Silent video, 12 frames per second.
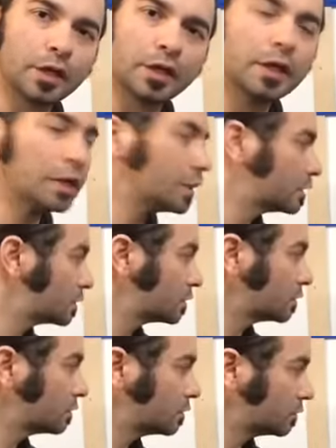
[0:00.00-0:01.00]
It's
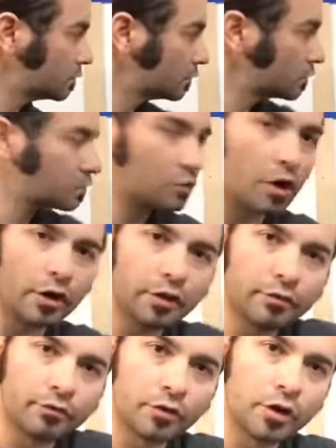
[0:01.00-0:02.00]
starting
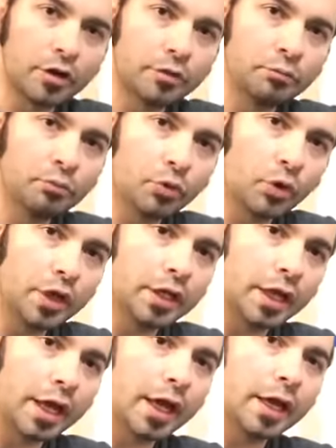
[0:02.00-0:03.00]
from point
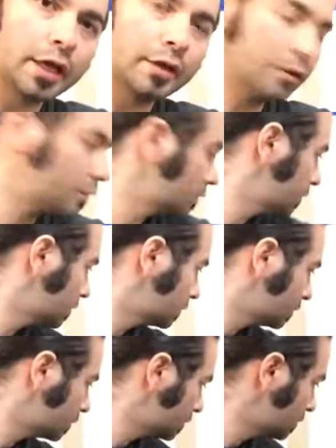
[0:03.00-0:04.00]
A
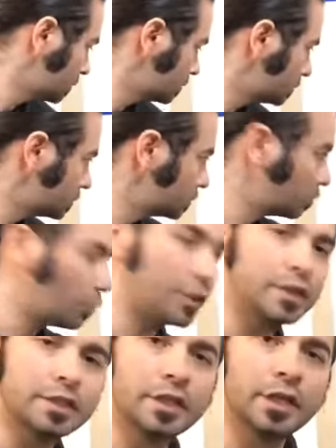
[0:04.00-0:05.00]
to
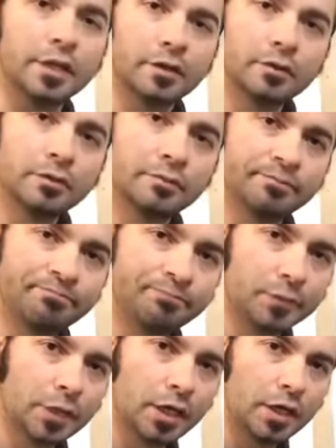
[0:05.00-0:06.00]
point C,
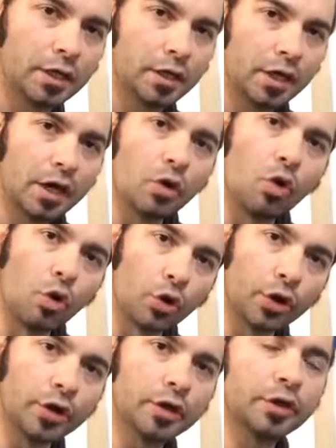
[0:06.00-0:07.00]

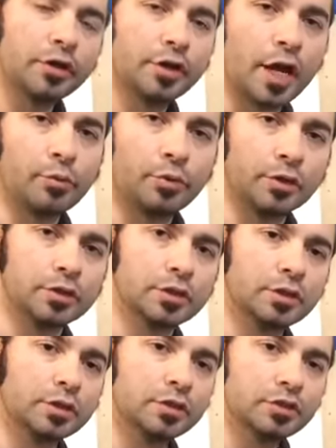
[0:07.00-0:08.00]
or your dampers.
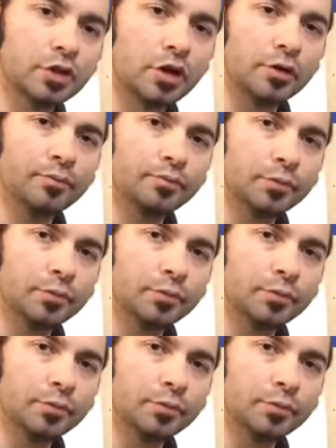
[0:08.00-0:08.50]
So